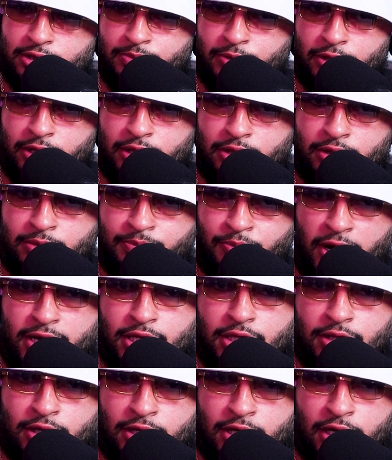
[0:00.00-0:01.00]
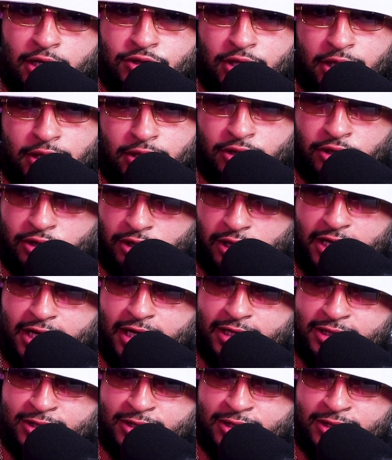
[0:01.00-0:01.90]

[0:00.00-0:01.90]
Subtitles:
But breaking the contract, you're gonna get